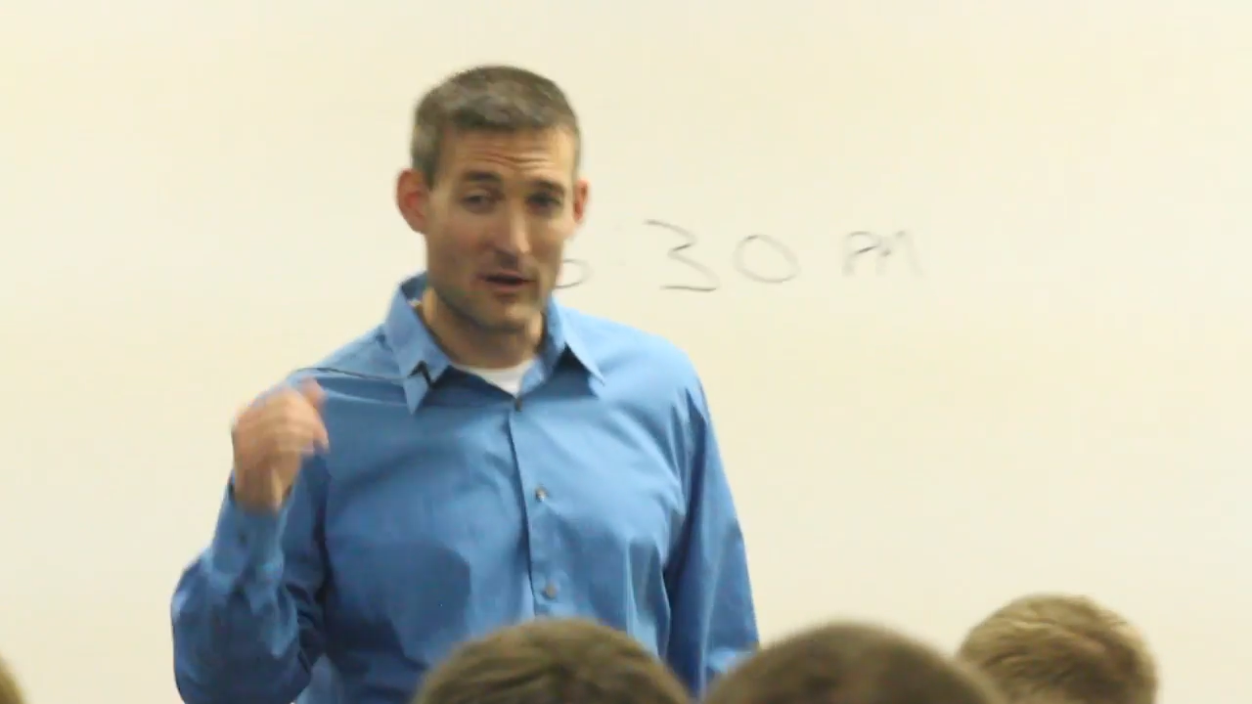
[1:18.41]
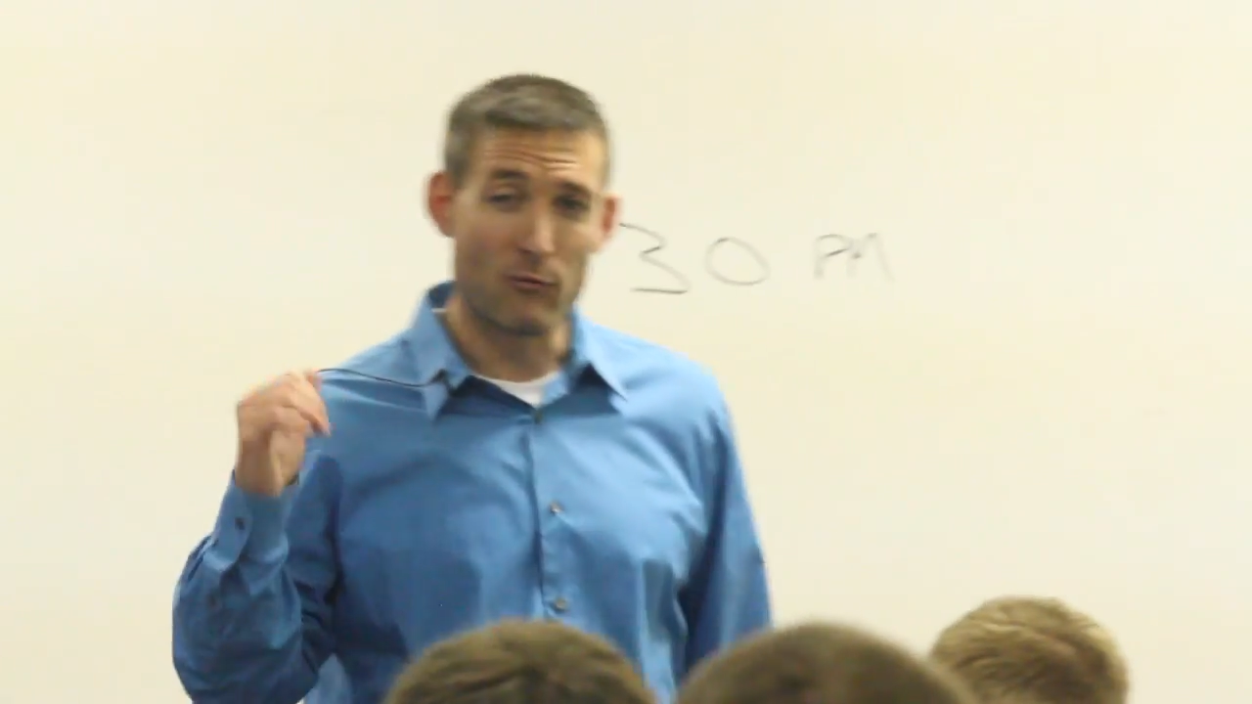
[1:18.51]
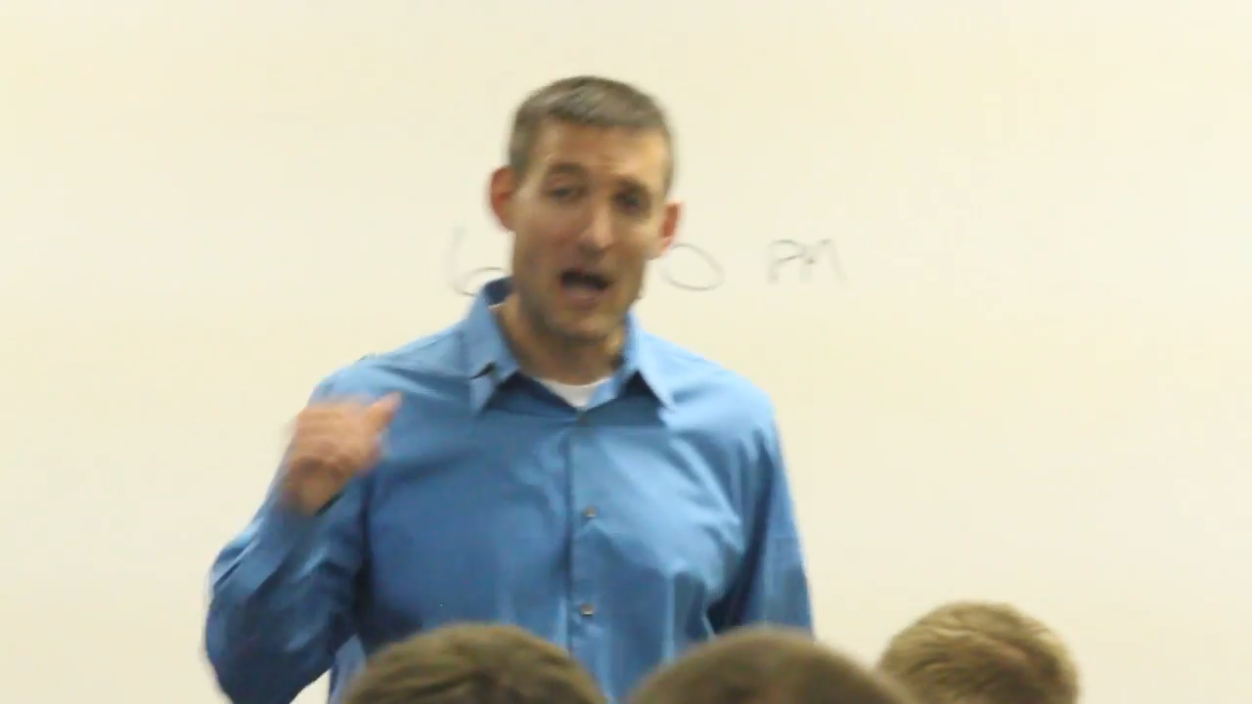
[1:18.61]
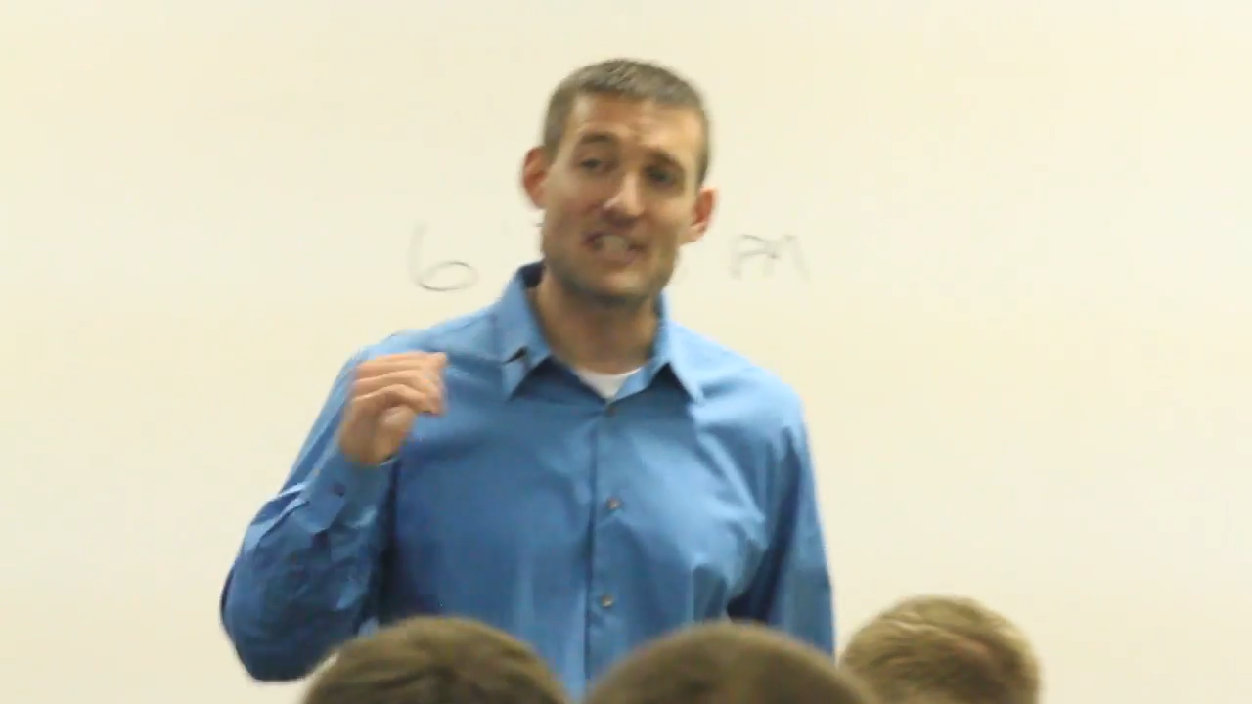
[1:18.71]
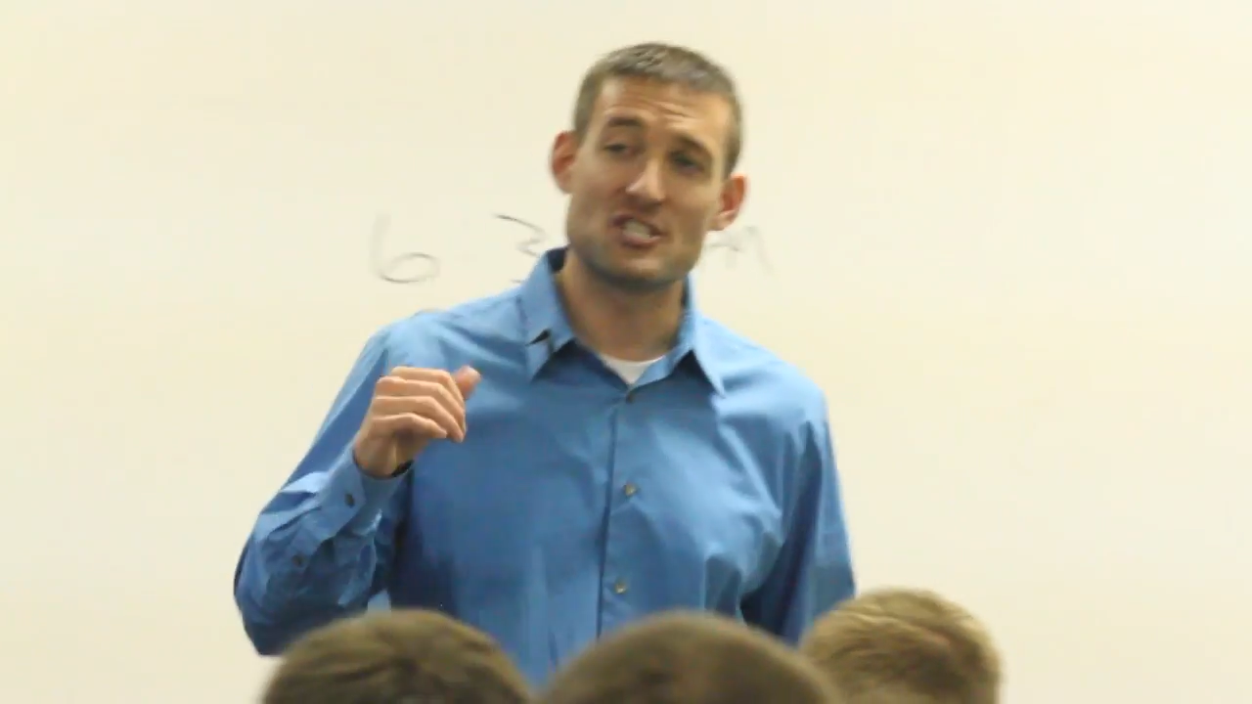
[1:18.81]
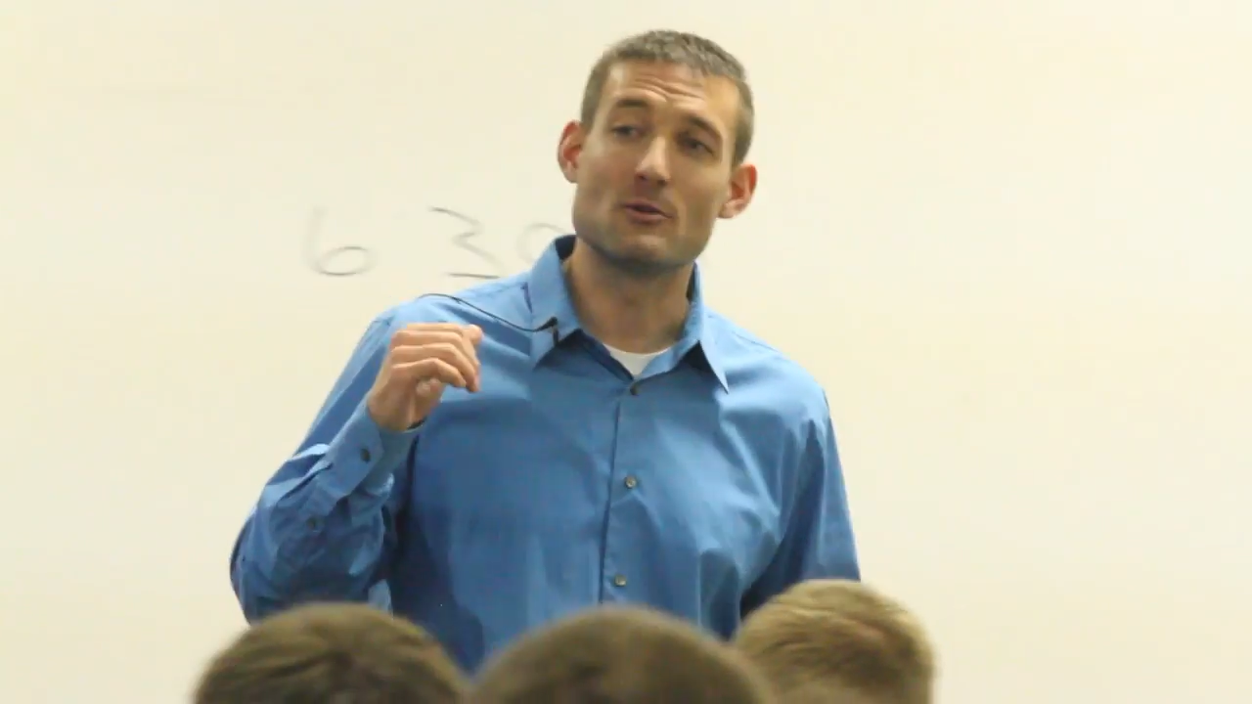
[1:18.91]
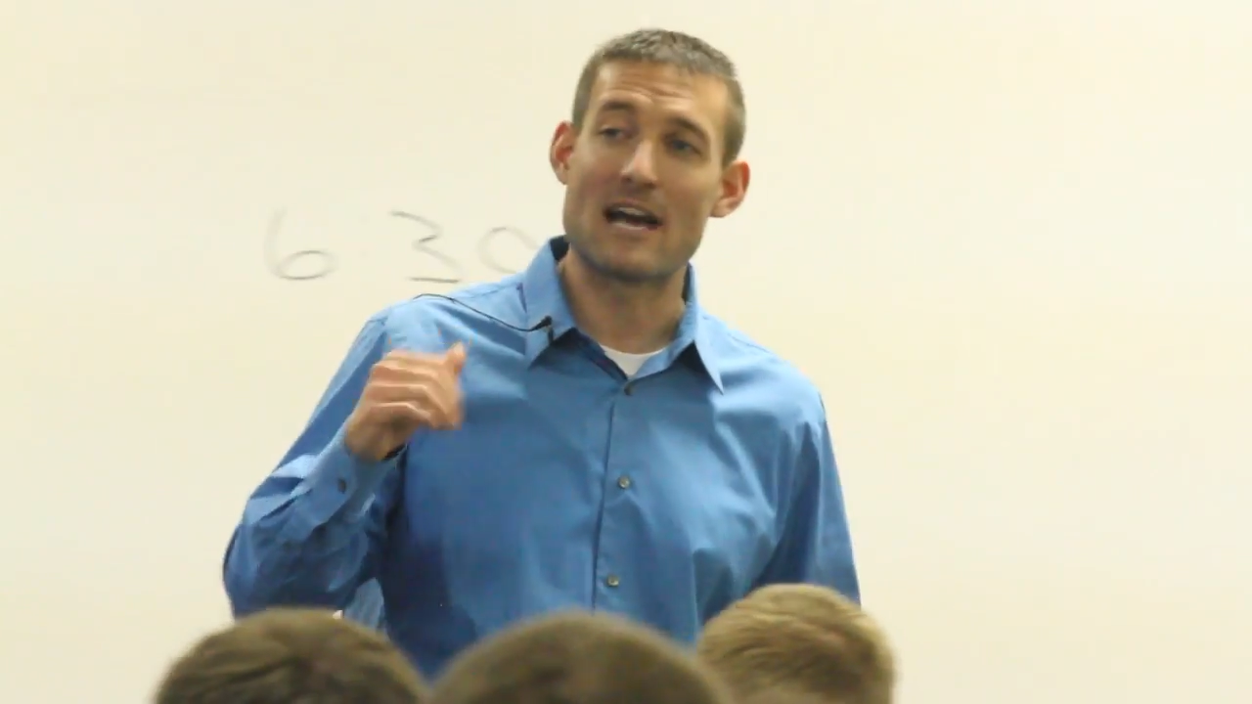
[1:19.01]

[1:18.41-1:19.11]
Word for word: We watched you